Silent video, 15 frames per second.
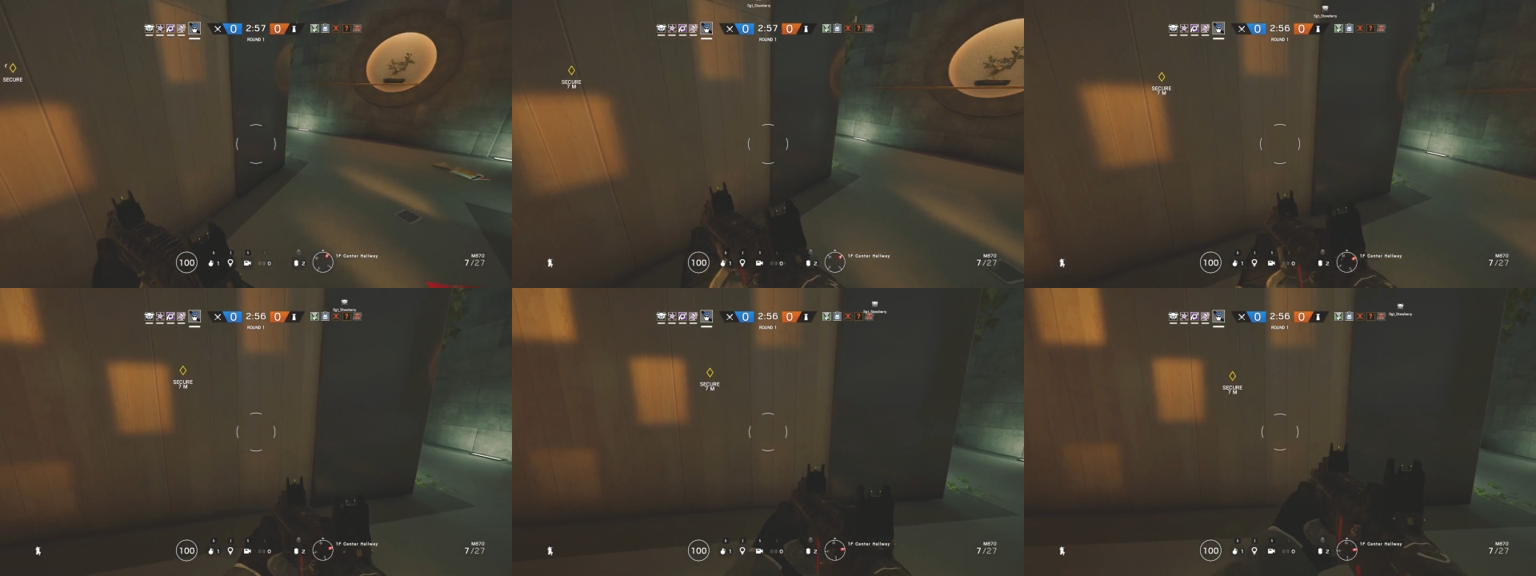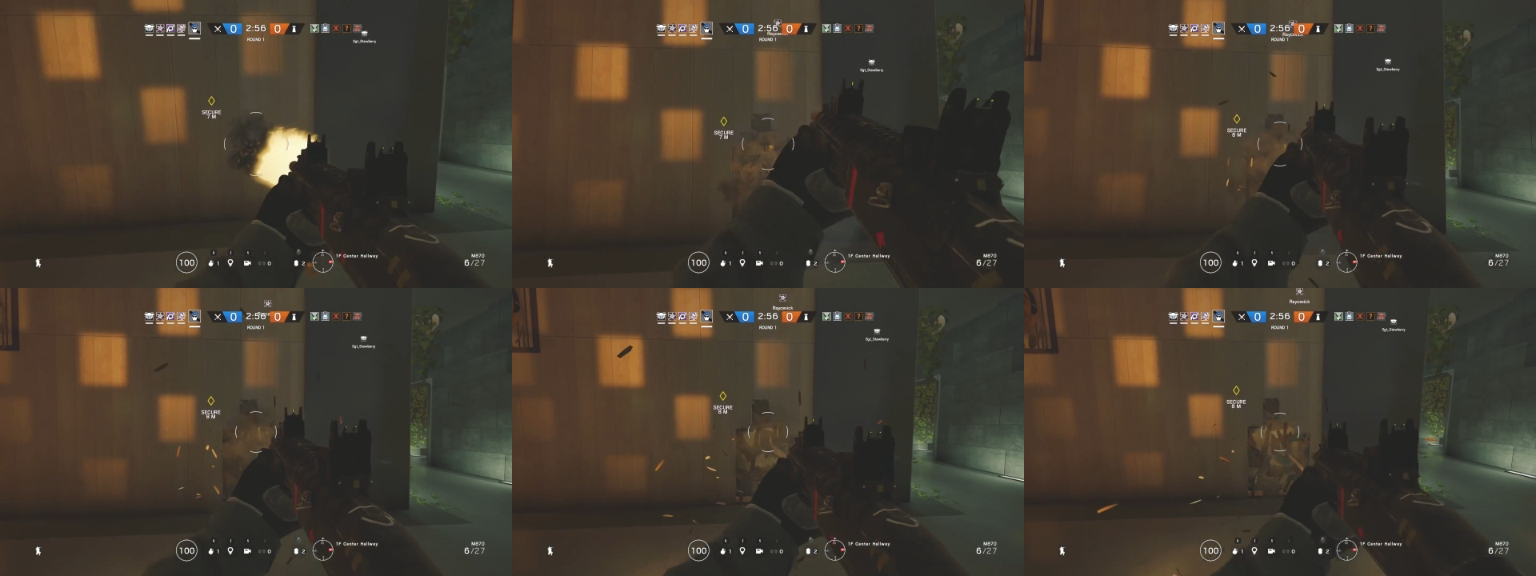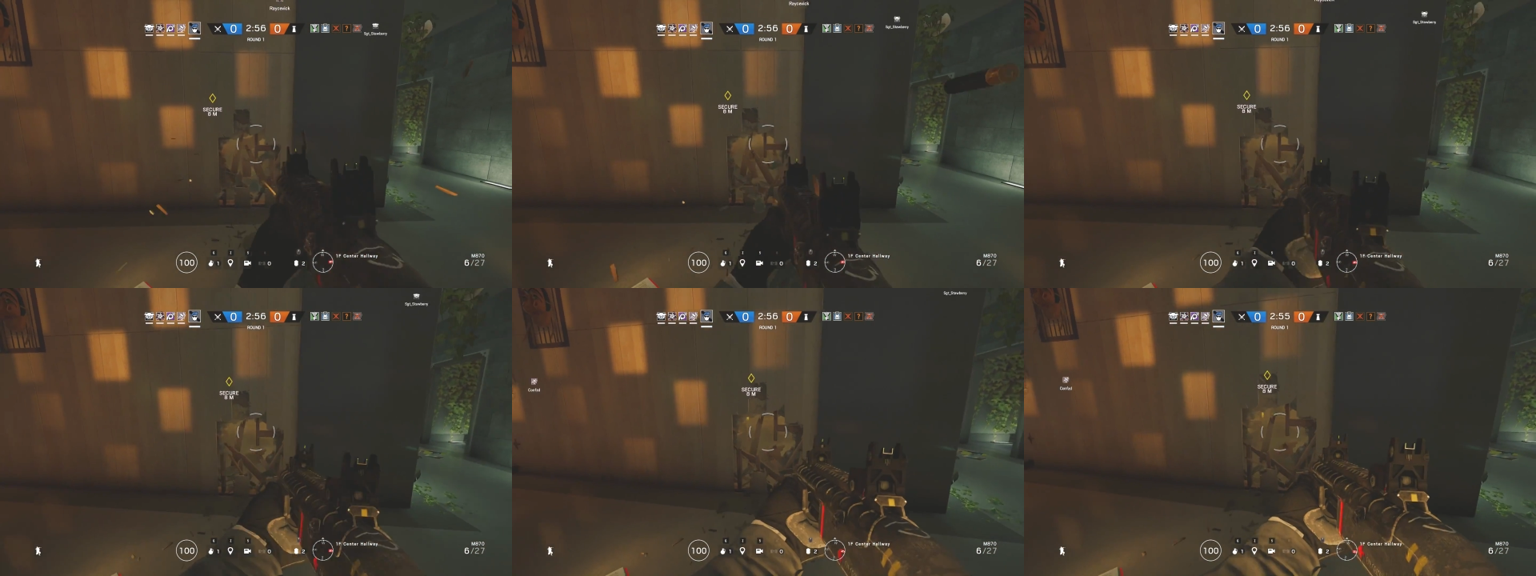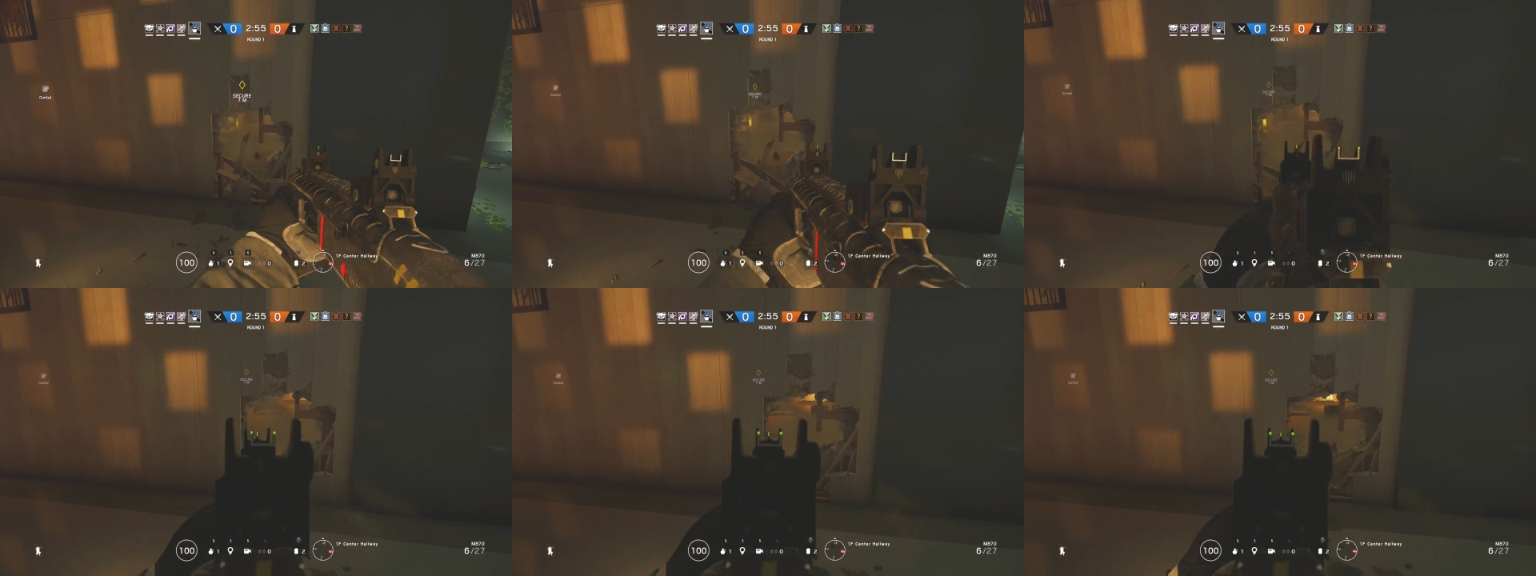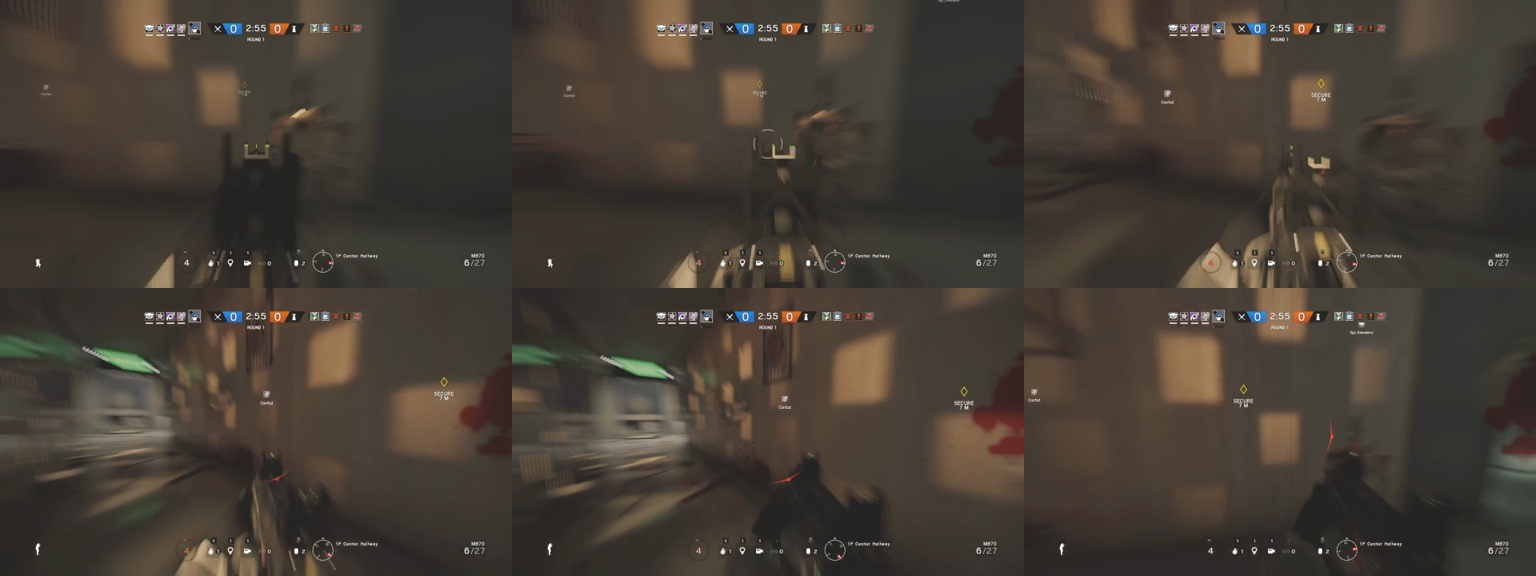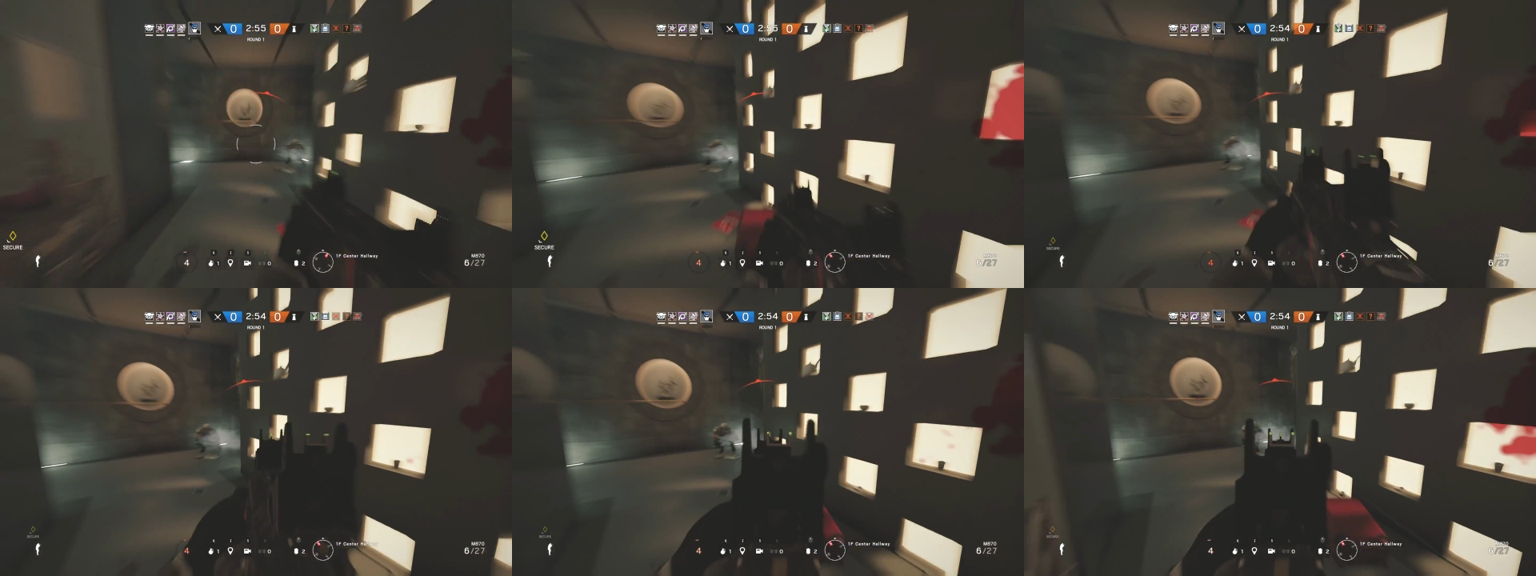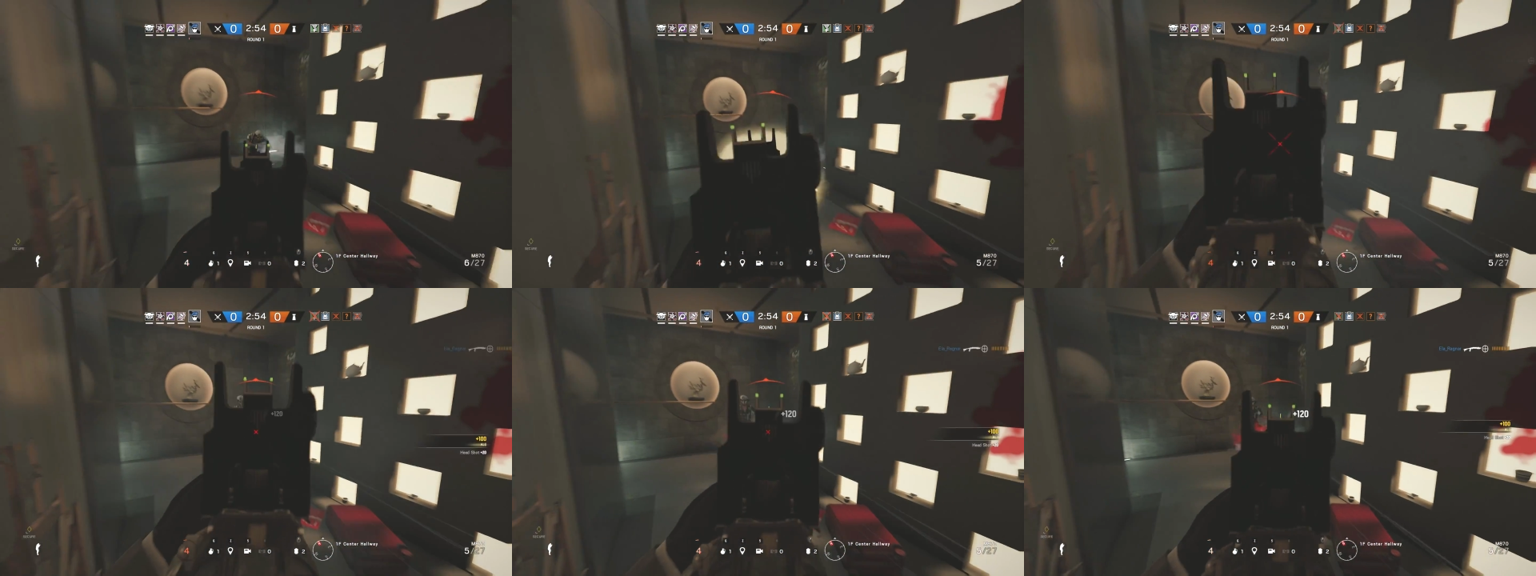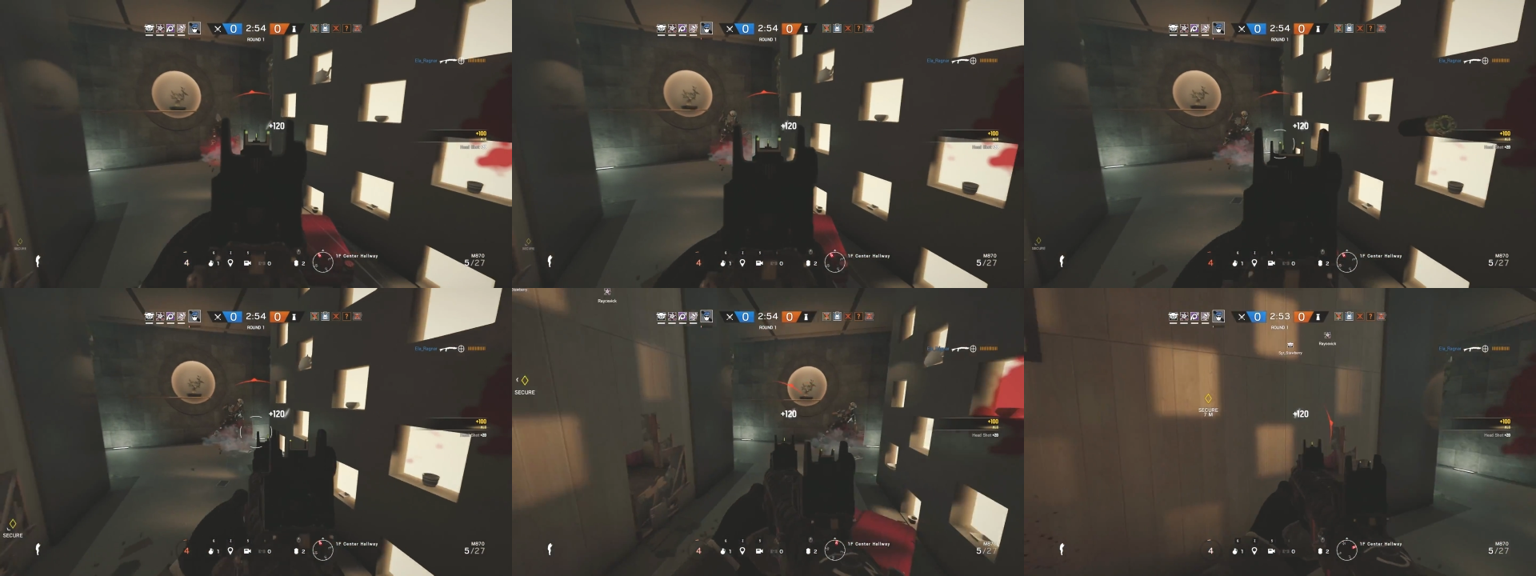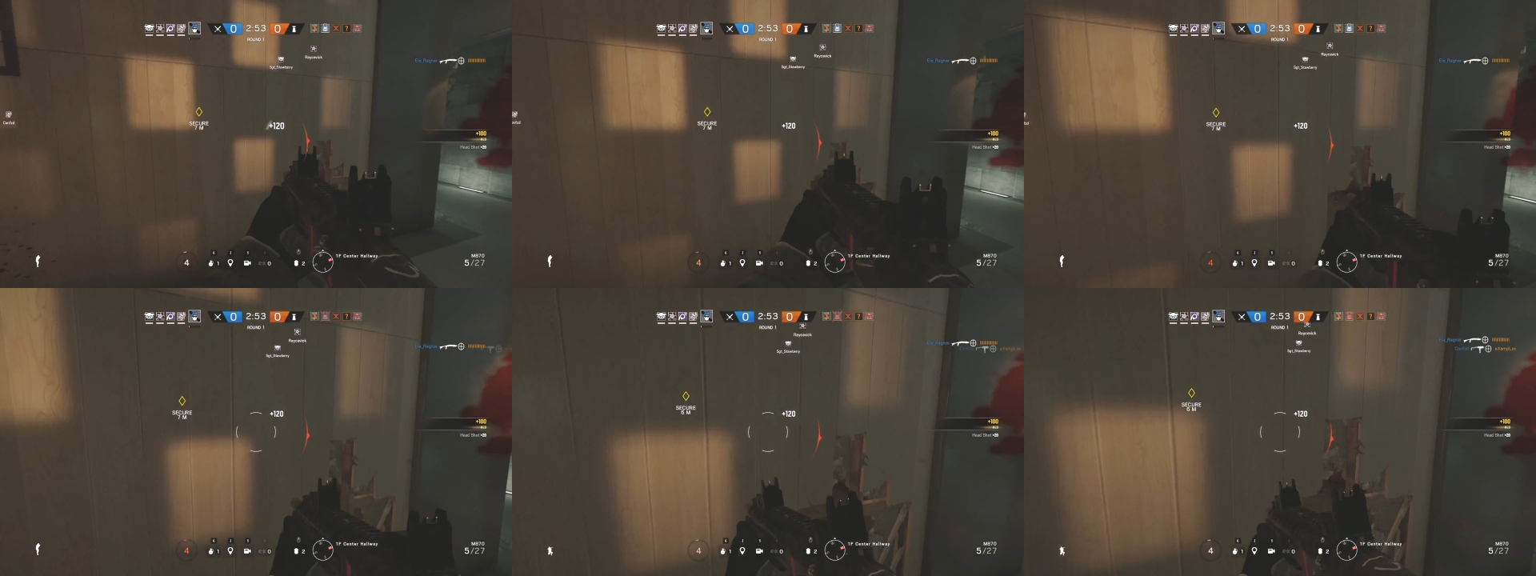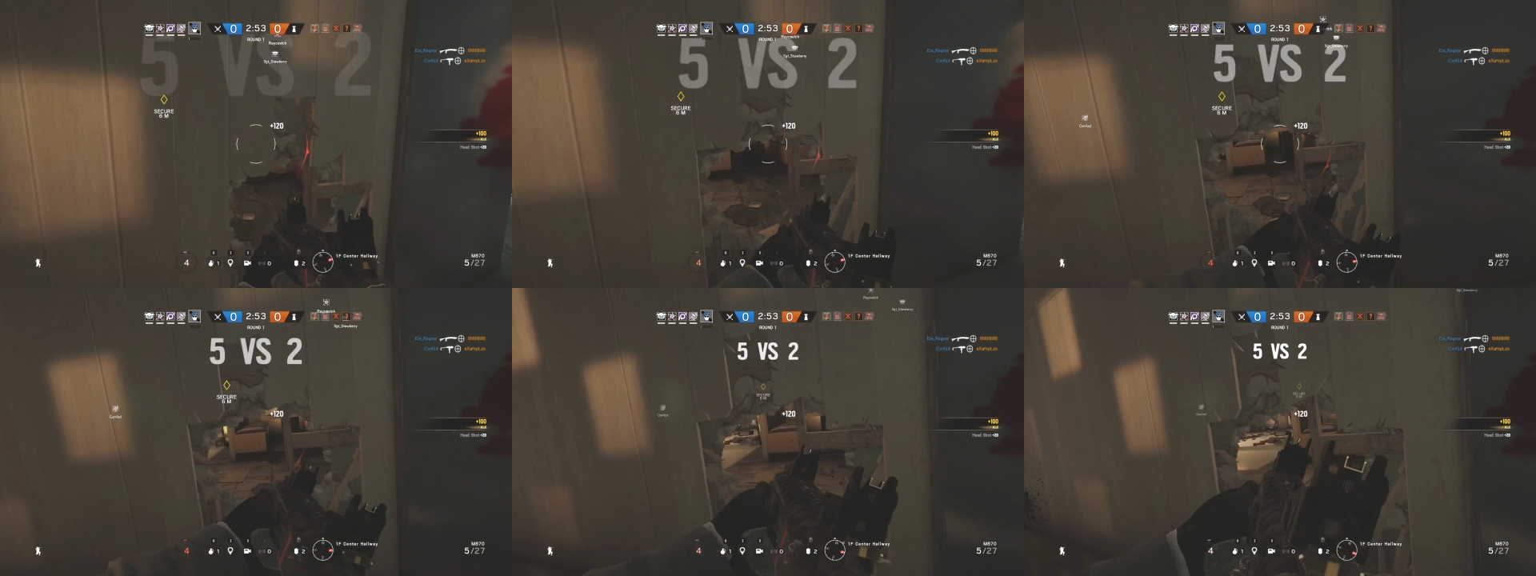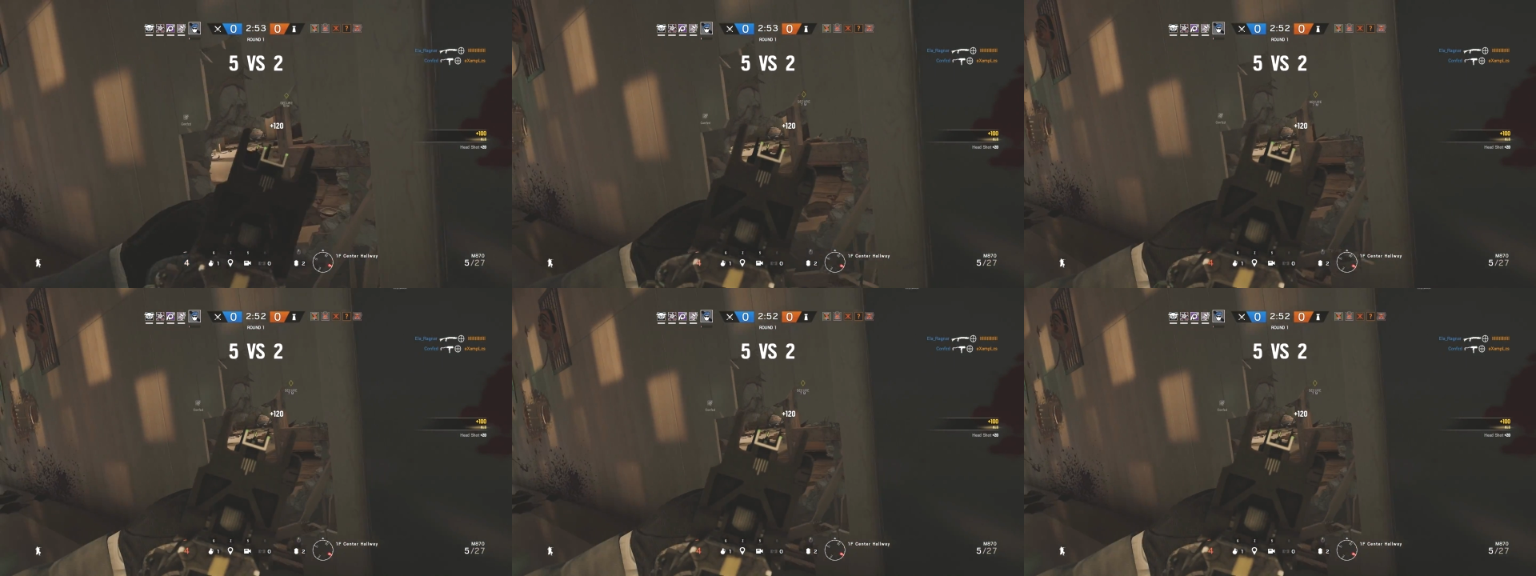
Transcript: [unreadable: no face in view]